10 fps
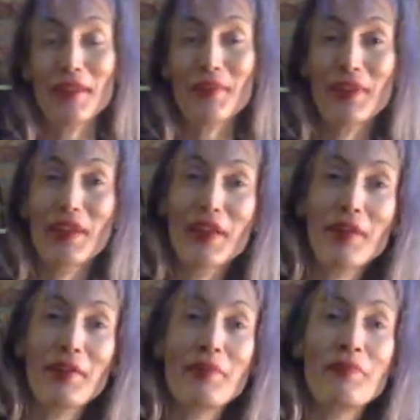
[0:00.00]
here we
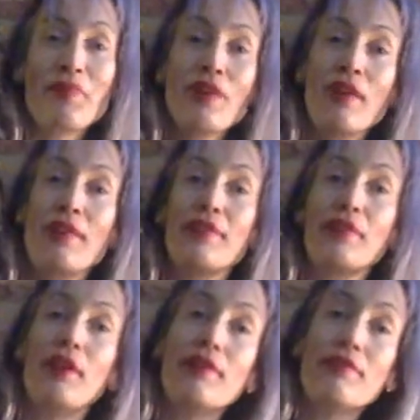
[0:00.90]
go. So
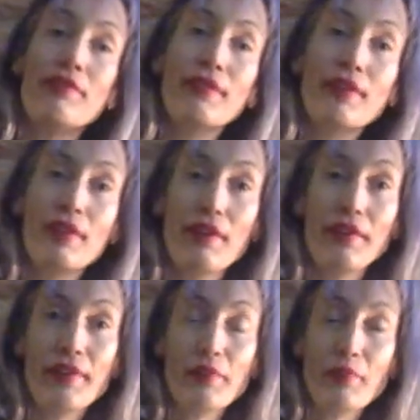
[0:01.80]
I
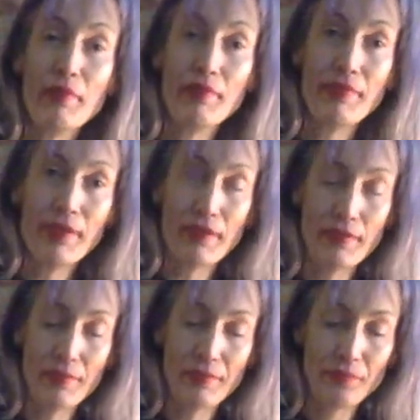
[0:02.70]
figured it would be
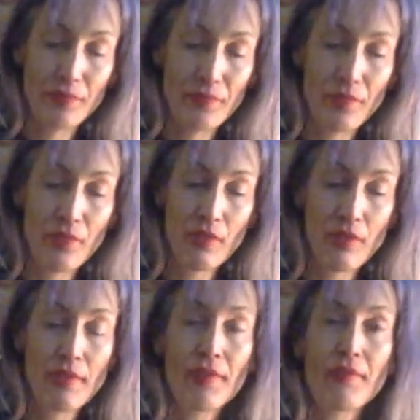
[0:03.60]
fun
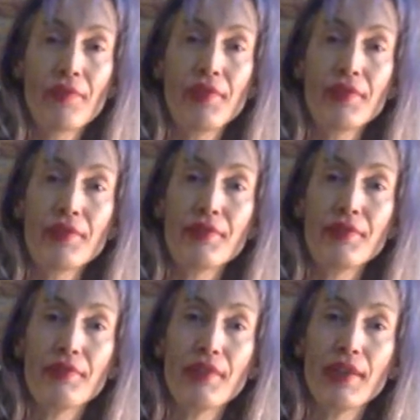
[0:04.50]
to just
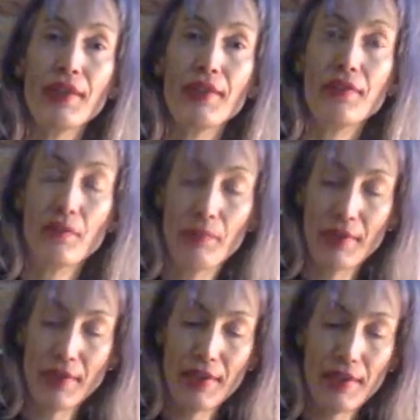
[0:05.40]
read the
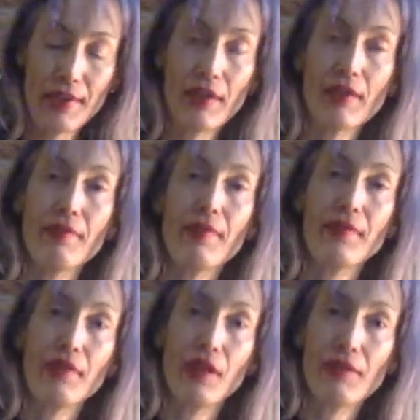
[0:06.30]
beginning of this
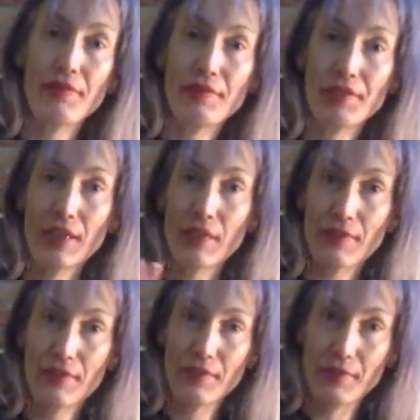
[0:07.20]
novel, just to kind of
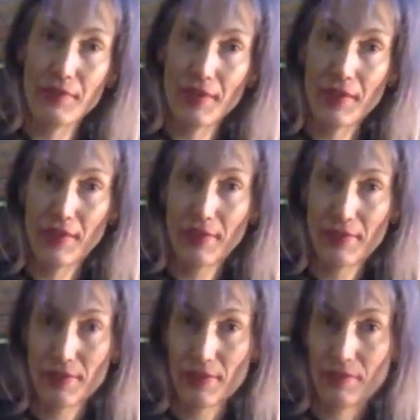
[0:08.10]
give you a
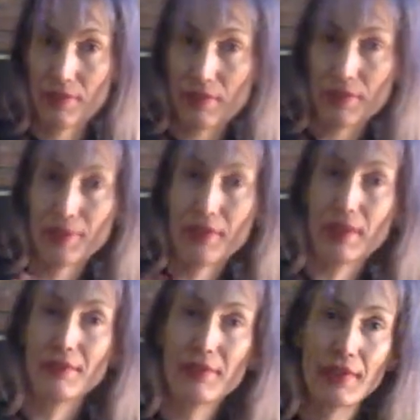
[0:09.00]
taste of it, kind
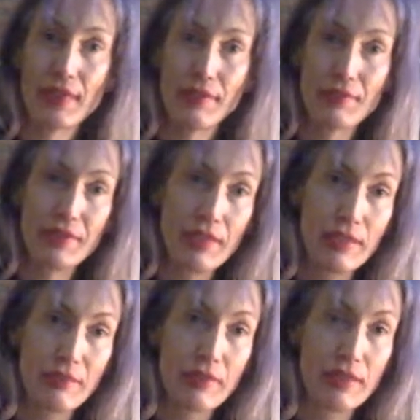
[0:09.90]
of like an
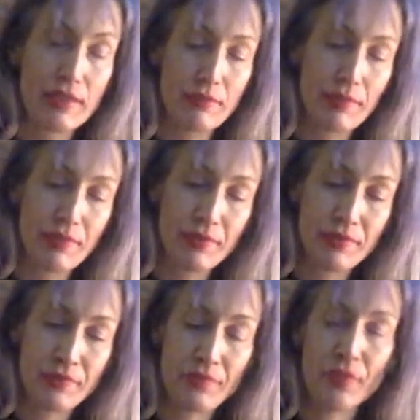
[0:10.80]
advertisement, I
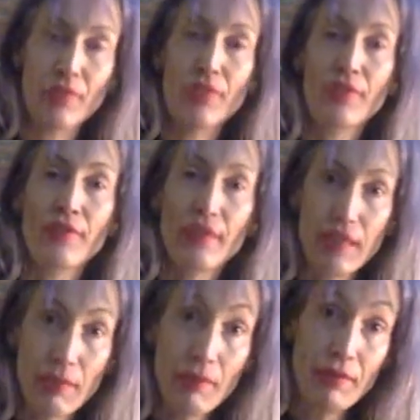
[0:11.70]
suppose. It
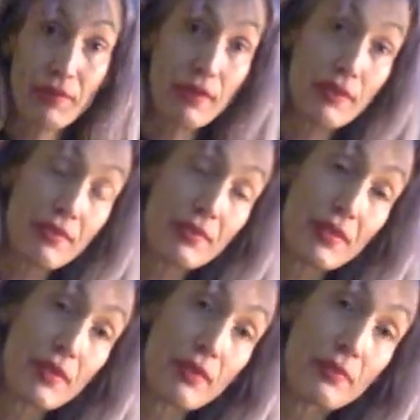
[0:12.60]
came out 10 years
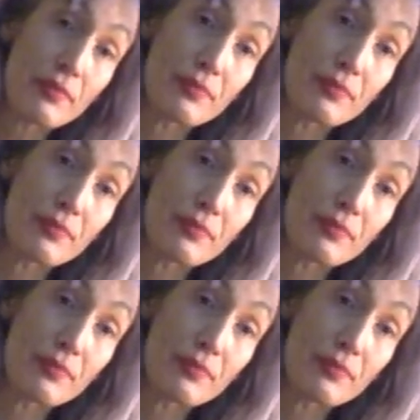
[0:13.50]
ago.